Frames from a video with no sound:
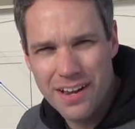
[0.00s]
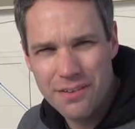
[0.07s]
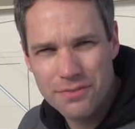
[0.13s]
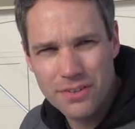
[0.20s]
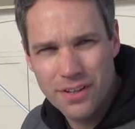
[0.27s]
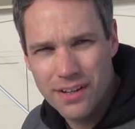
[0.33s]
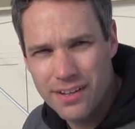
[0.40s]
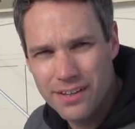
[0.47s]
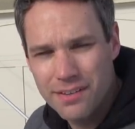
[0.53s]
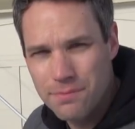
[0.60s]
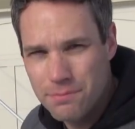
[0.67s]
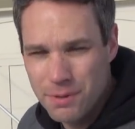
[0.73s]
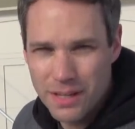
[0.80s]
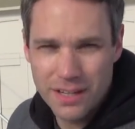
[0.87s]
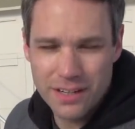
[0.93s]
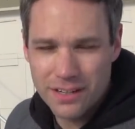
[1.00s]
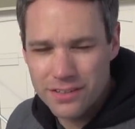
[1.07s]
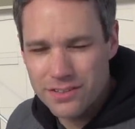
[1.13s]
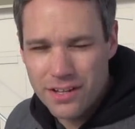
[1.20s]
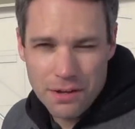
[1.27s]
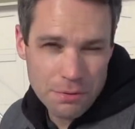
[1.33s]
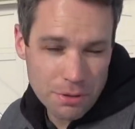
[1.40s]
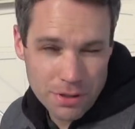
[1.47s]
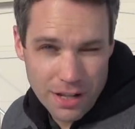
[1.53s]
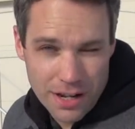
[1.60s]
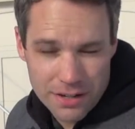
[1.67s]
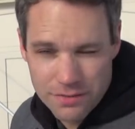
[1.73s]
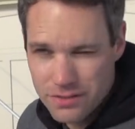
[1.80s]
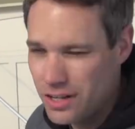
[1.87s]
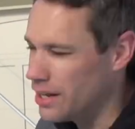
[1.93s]
enough to be in a state with a
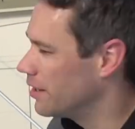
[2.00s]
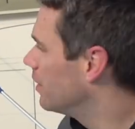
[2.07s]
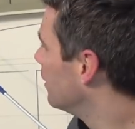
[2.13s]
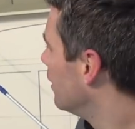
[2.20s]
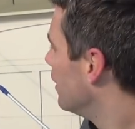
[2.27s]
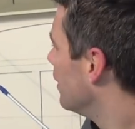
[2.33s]
lot of sun.